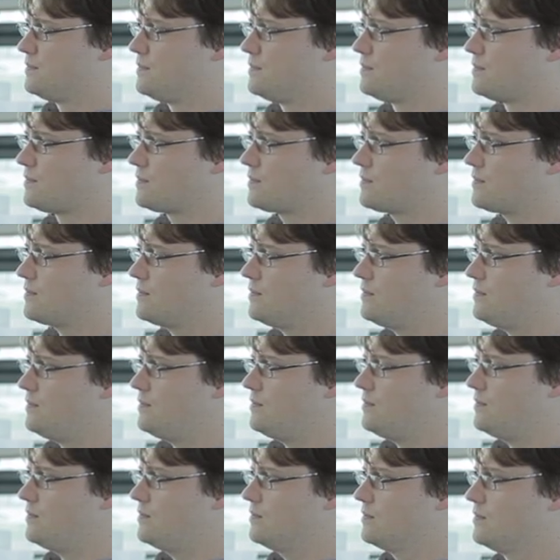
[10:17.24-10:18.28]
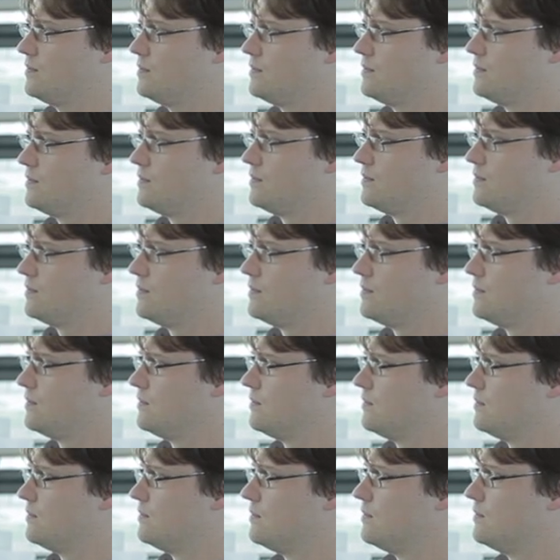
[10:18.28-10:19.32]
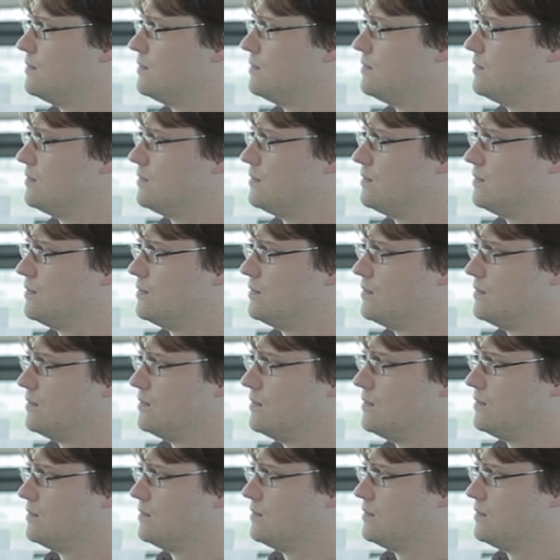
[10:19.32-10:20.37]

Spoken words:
(silent)